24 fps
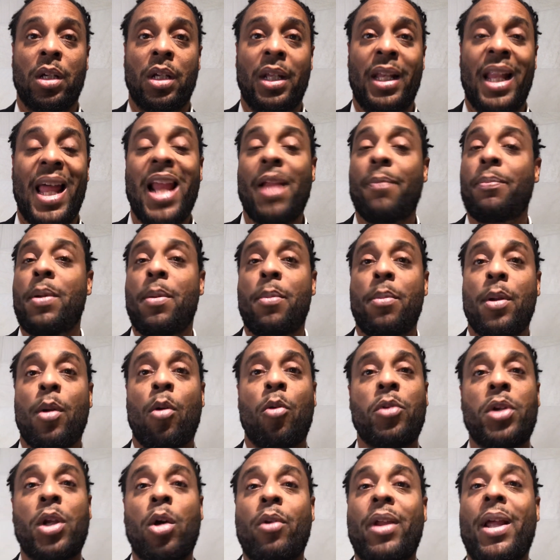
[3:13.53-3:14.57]
A lot of people
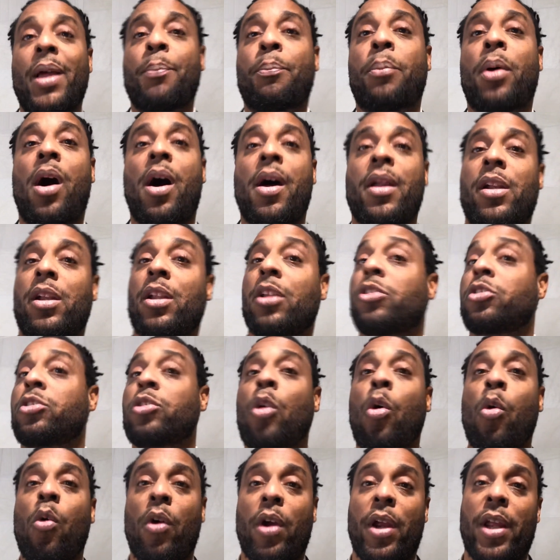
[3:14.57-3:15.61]
don't know that part of the
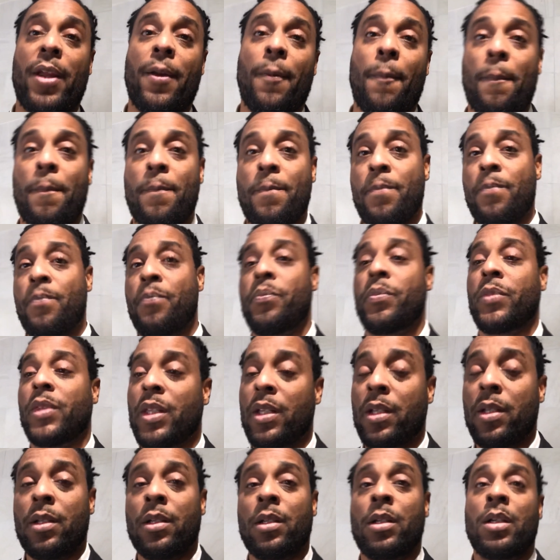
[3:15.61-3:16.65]
story.
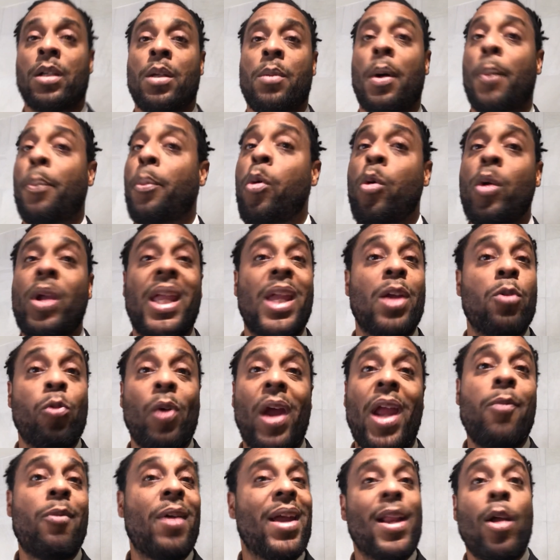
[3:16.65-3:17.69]
But Pookie and Ray
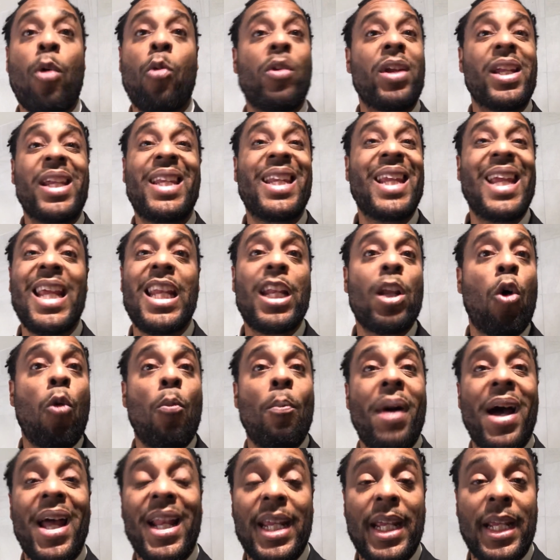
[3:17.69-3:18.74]
Ray don't even need no
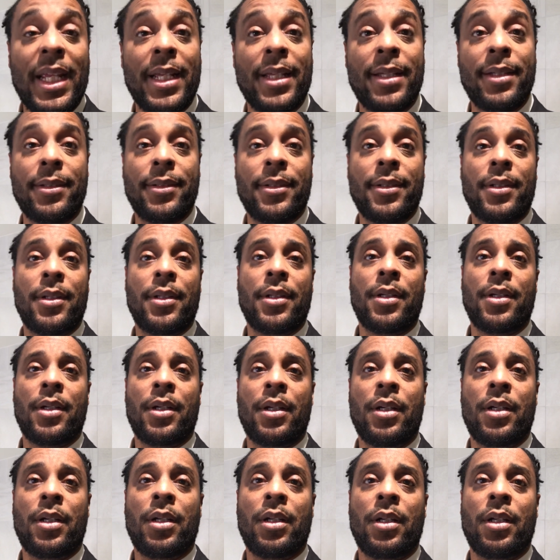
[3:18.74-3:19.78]
money.
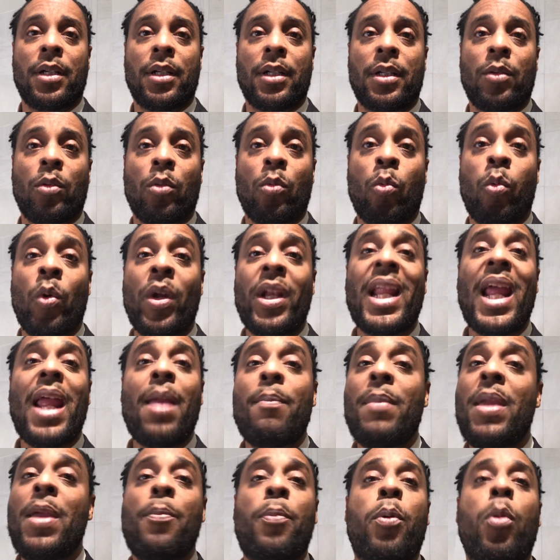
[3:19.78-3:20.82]
When they
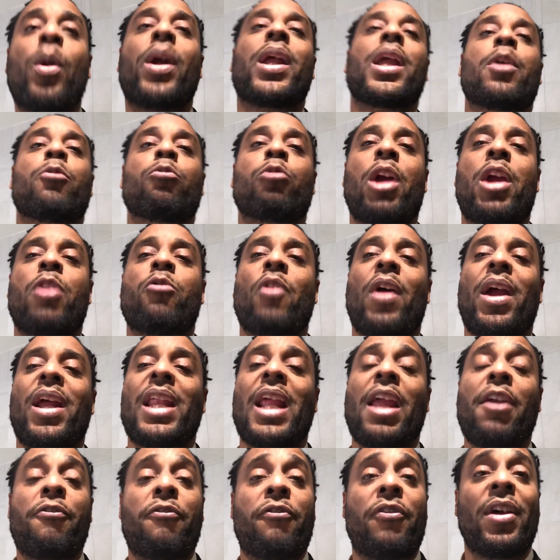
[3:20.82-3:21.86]
meet Pookie and Ray Ray,
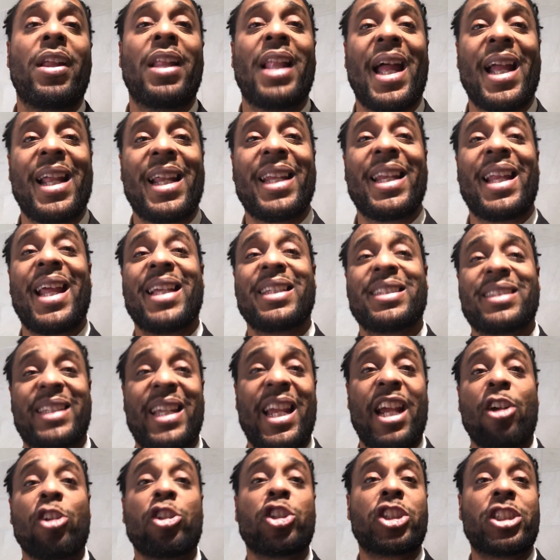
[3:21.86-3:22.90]
they feel like that's
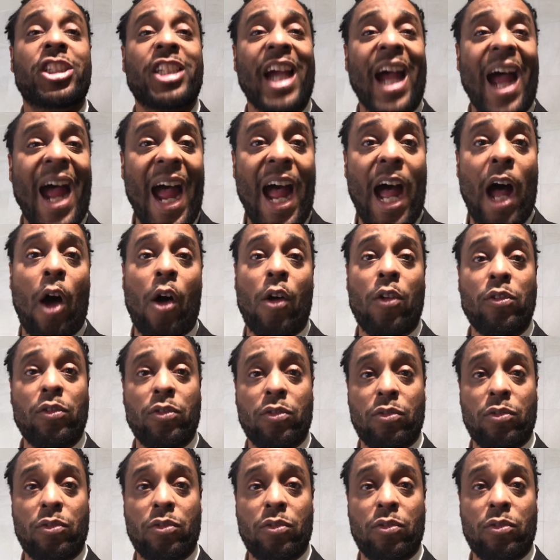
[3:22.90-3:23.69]
their child.